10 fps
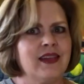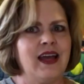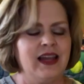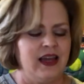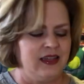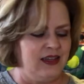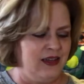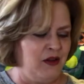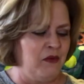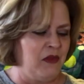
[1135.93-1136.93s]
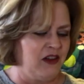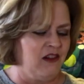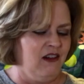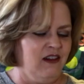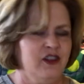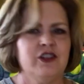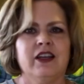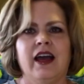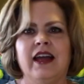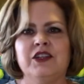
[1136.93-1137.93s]
I like it. Oh my
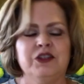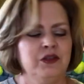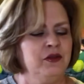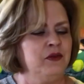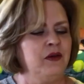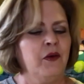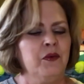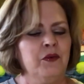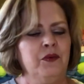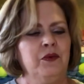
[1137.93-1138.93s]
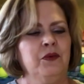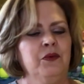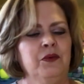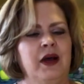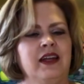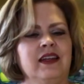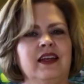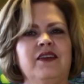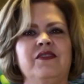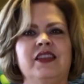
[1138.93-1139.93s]
gosh, I do. Oh, I
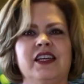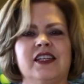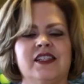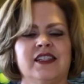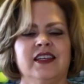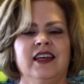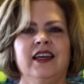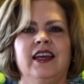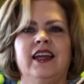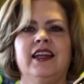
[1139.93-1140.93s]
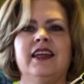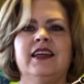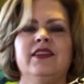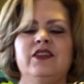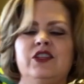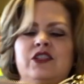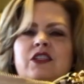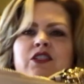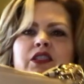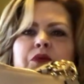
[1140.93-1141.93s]
love this. And again,
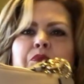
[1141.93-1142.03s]
this is the